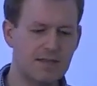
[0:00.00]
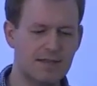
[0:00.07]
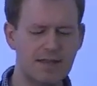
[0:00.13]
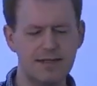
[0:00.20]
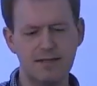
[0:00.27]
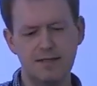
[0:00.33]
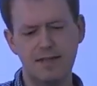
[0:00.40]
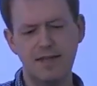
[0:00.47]

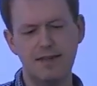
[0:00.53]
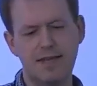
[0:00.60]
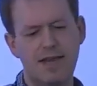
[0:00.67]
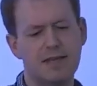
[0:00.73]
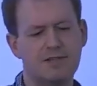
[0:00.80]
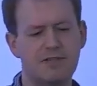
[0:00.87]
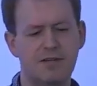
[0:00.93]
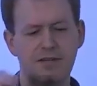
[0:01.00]
then the other
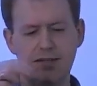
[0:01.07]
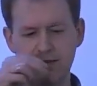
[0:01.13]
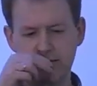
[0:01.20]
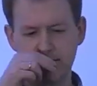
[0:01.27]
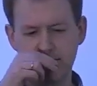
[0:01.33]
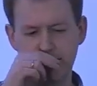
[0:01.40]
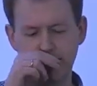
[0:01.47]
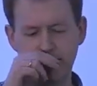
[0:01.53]
category
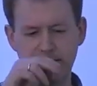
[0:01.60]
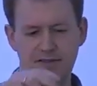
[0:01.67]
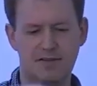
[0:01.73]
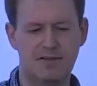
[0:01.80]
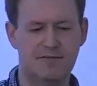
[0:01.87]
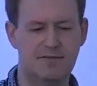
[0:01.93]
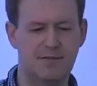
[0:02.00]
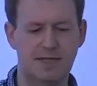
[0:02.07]
that's, that sort
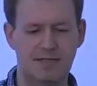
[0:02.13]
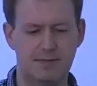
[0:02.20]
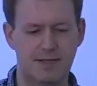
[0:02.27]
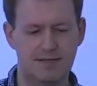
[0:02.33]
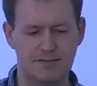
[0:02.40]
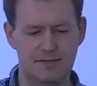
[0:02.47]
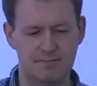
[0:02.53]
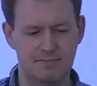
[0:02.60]
of
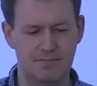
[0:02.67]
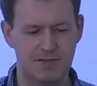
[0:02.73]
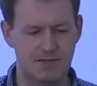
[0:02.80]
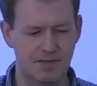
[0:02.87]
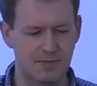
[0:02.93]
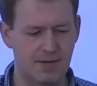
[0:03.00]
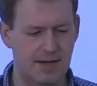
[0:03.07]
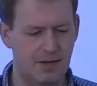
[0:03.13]
explains
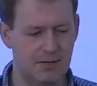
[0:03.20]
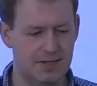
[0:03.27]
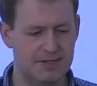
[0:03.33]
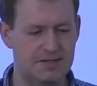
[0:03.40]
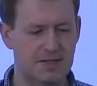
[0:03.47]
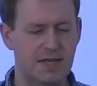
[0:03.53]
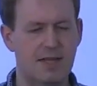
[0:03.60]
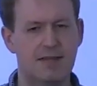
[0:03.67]
snowplow
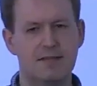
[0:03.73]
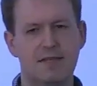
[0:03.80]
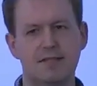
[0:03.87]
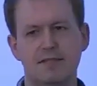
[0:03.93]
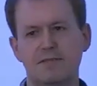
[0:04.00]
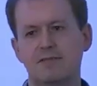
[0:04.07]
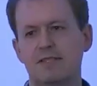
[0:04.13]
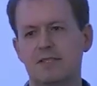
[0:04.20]
is this
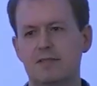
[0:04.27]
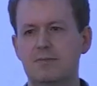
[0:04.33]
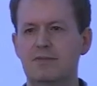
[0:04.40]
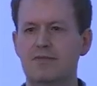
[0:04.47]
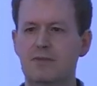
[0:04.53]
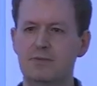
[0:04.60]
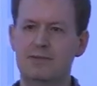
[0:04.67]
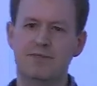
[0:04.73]
idea of systems
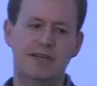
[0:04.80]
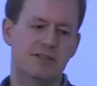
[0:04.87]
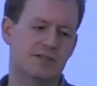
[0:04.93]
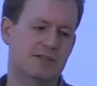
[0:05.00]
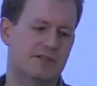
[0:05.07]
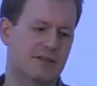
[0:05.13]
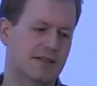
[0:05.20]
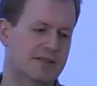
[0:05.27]
of
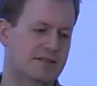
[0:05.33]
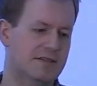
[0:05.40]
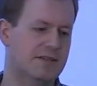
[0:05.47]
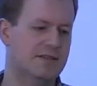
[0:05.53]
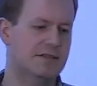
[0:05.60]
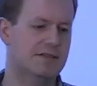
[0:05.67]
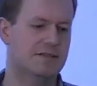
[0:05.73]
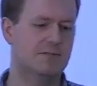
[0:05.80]
observation. So these are the
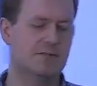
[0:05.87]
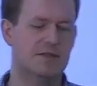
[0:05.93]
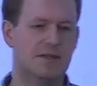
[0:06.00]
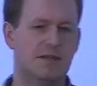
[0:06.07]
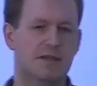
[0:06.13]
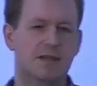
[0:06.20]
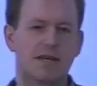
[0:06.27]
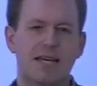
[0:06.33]
systems that
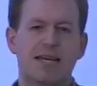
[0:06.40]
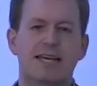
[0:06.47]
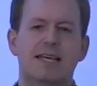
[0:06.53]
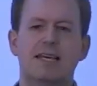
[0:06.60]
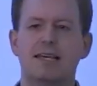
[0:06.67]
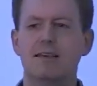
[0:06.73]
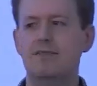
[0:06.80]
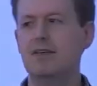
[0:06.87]
are
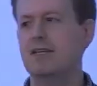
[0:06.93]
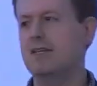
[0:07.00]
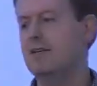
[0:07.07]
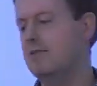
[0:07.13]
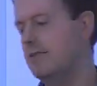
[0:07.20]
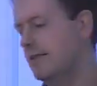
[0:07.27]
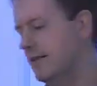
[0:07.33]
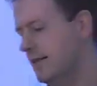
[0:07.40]
giving
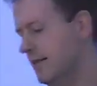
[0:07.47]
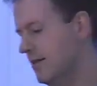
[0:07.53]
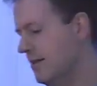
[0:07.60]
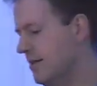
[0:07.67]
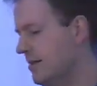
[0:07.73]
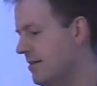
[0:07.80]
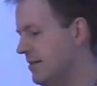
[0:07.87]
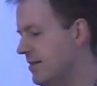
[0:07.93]
you
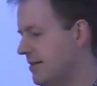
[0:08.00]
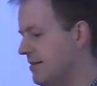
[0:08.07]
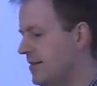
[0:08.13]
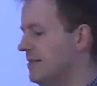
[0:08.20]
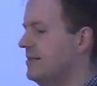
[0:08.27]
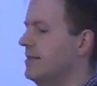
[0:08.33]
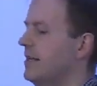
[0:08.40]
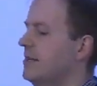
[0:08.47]
the, the, the
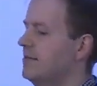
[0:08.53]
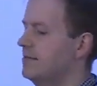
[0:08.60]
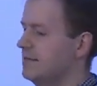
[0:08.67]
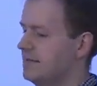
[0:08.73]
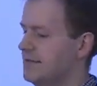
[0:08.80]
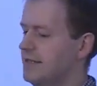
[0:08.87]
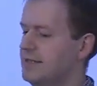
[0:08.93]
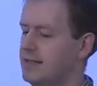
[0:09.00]

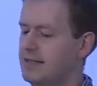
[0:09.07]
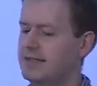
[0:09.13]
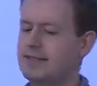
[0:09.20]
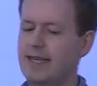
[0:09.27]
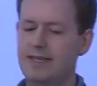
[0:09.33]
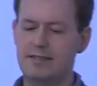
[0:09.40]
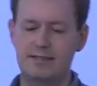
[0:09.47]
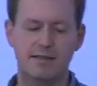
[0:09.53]
signals, the, the
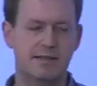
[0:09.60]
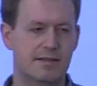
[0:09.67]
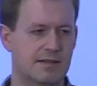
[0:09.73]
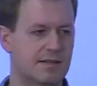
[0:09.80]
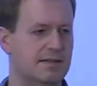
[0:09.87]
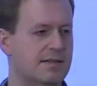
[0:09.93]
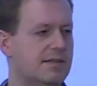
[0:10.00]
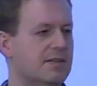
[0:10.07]
data,
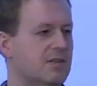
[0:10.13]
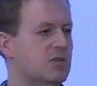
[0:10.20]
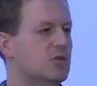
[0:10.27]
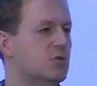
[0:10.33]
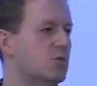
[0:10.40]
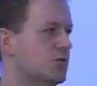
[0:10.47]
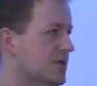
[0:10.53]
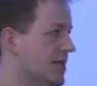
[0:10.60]
the, the
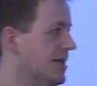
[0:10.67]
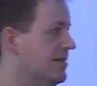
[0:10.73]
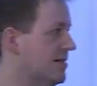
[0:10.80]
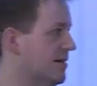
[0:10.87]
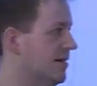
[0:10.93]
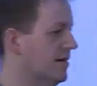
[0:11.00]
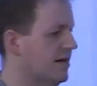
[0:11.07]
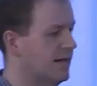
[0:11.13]
source
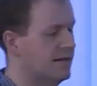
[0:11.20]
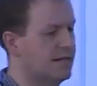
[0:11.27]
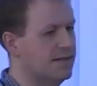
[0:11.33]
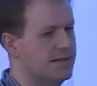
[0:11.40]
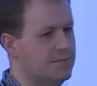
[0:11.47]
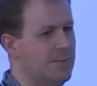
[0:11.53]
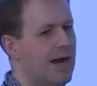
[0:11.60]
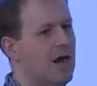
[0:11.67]
data that
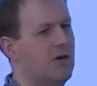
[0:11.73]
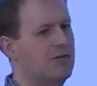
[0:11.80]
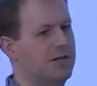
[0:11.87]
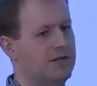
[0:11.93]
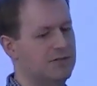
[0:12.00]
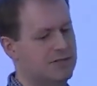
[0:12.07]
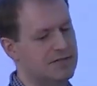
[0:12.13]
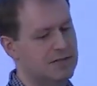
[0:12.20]
is
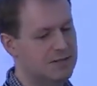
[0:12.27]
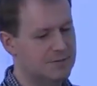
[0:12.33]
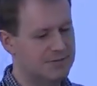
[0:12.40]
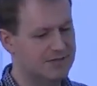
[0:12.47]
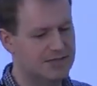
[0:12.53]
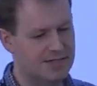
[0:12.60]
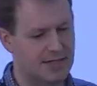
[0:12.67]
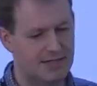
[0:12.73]
powering your systems
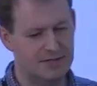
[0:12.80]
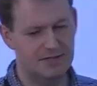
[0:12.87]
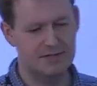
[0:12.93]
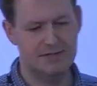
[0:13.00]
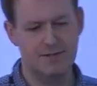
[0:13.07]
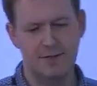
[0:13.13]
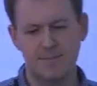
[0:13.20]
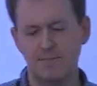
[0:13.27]
of
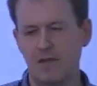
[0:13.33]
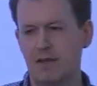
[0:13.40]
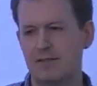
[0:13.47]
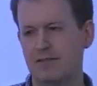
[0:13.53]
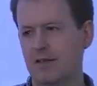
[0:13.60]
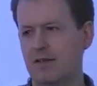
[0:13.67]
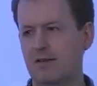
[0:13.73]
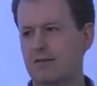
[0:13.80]
intelligence.
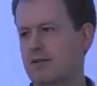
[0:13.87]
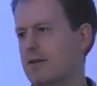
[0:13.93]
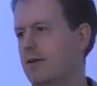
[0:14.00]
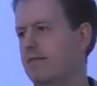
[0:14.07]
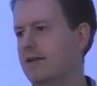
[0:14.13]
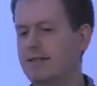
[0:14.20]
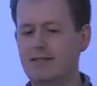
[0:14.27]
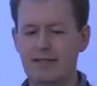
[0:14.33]
So you know,
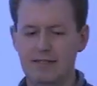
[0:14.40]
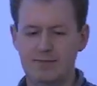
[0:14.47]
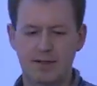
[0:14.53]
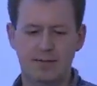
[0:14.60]
event data